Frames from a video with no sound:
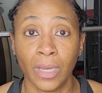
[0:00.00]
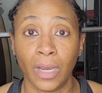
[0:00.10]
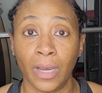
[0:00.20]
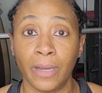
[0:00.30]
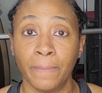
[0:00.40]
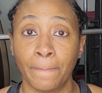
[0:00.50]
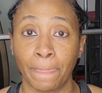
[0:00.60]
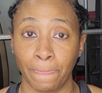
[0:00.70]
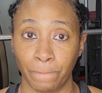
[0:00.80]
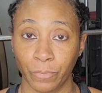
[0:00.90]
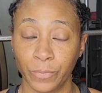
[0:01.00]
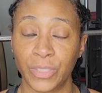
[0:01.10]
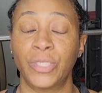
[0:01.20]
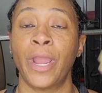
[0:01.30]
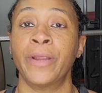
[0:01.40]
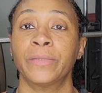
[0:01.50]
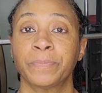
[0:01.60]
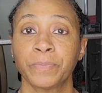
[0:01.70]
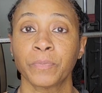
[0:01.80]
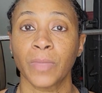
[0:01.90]
Um, start
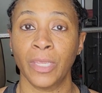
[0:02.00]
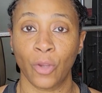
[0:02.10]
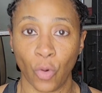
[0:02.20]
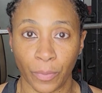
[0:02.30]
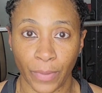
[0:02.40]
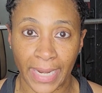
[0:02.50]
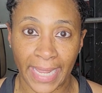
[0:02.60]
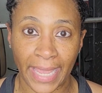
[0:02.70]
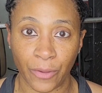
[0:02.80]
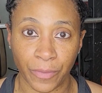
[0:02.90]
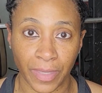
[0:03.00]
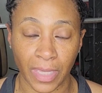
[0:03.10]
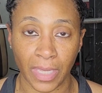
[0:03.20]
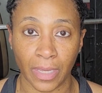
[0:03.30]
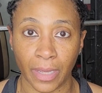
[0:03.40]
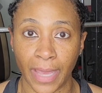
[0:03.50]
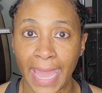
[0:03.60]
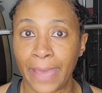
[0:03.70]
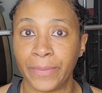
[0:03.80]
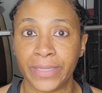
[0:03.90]
incorporating healthy uh,
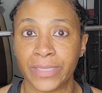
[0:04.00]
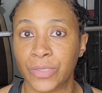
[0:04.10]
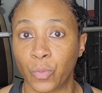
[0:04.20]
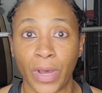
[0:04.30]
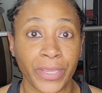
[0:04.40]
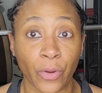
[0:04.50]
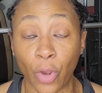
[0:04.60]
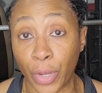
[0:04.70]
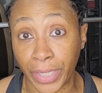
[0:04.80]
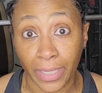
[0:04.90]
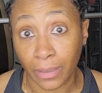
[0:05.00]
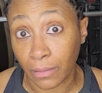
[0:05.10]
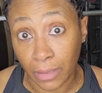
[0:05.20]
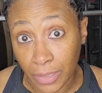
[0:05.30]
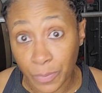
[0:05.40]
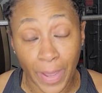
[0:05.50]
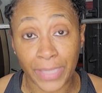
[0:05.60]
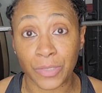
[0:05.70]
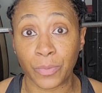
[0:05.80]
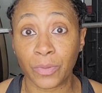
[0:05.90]
habits while you're on it. It's
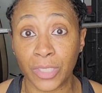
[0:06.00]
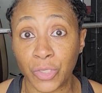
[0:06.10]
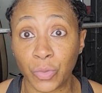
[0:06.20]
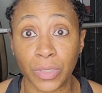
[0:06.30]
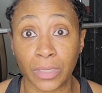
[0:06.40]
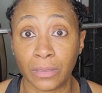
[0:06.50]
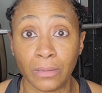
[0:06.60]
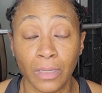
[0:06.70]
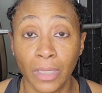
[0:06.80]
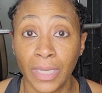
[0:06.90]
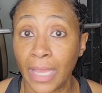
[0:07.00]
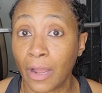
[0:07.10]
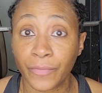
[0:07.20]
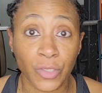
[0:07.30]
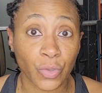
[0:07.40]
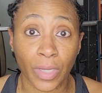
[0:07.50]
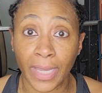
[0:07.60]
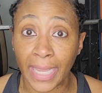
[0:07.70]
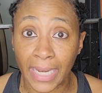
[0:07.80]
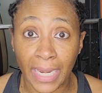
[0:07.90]
possible that you can get off the drug
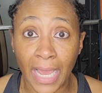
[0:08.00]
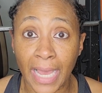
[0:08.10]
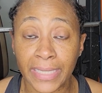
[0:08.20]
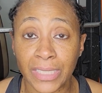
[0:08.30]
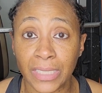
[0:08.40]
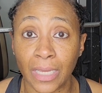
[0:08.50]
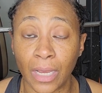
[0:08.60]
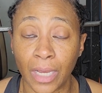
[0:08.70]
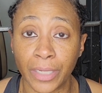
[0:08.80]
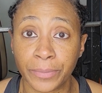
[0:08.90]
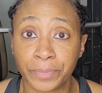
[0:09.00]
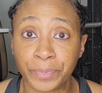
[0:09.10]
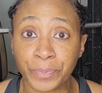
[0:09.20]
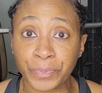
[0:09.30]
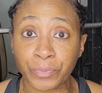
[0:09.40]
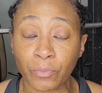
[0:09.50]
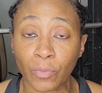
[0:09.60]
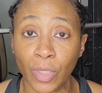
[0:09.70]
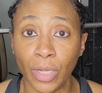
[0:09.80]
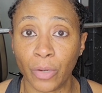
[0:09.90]
and not, um,
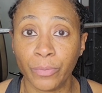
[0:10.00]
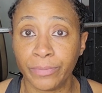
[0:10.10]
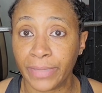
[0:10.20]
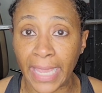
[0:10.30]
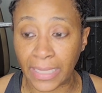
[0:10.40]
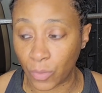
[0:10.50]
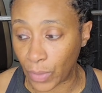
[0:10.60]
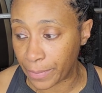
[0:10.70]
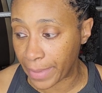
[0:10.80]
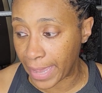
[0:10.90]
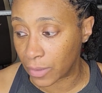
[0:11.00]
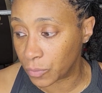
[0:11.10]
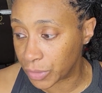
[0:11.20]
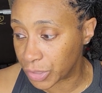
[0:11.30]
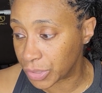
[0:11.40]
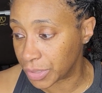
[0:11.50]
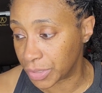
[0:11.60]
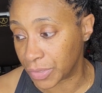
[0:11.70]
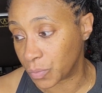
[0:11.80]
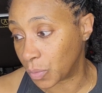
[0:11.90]
you know, gain the weight back, which
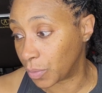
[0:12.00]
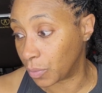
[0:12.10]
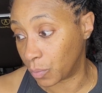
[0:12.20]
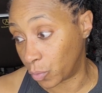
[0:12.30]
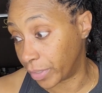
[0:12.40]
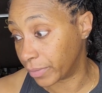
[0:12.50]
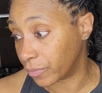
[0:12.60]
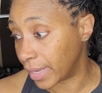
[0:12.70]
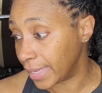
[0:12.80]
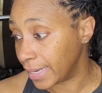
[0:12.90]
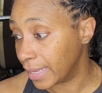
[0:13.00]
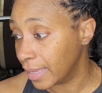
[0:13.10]
is what we would want, right?